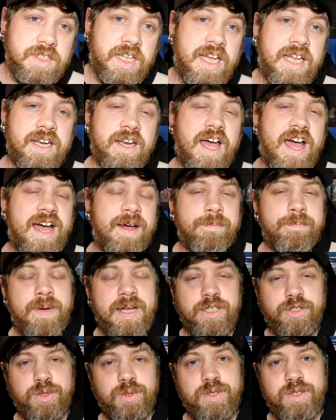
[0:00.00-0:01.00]
then
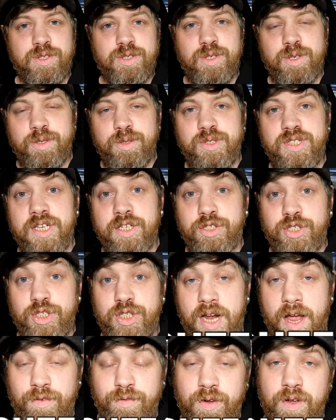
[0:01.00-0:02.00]
make sure you use
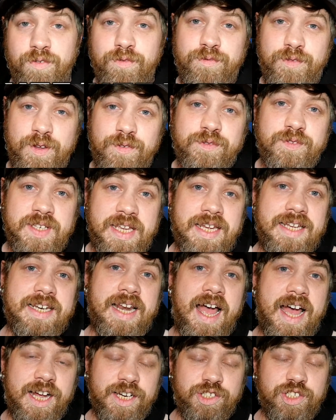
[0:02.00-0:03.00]

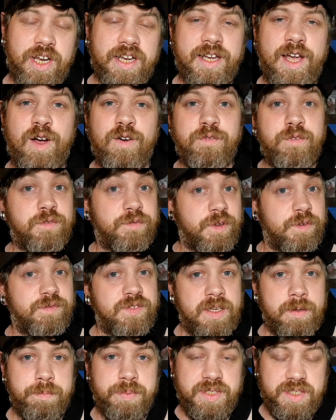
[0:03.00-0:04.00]
Chef15 at checkout for
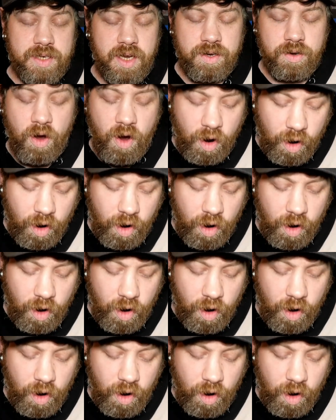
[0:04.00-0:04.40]
15%